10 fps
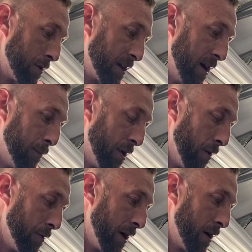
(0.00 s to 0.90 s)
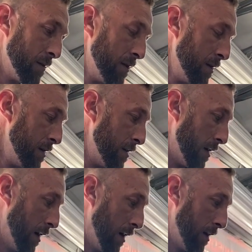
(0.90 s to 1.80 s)
and get it put on there.
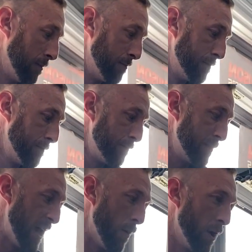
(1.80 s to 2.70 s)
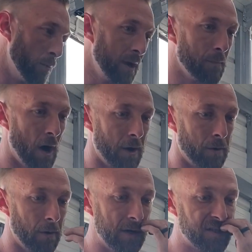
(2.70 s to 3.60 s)
But that way we
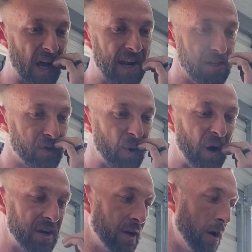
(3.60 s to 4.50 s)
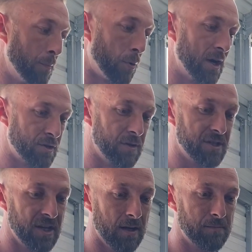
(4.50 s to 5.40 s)
monitor inside the truck, pressure and
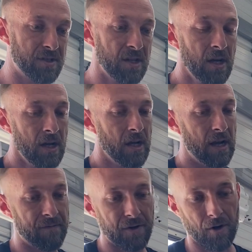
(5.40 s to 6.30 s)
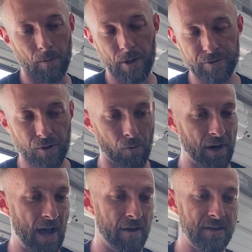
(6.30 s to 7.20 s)
temps. If the turbo's going
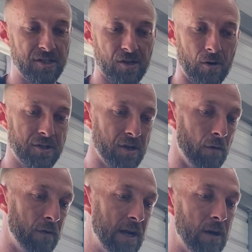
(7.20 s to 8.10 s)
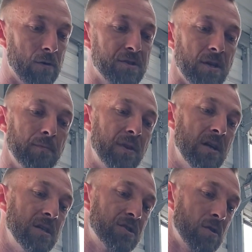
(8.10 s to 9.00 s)
out and it starts to overheat or something
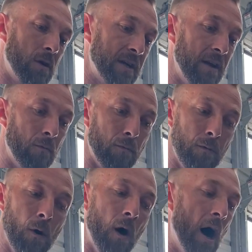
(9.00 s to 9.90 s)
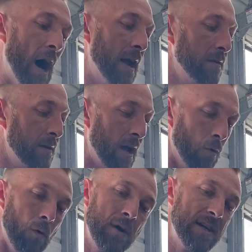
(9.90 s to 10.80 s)
and start getting real hot and that
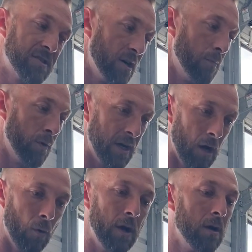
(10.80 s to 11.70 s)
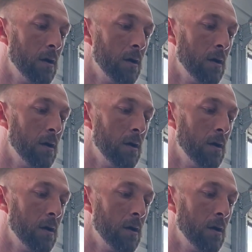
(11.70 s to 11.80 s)
oil heats up, we'd know it.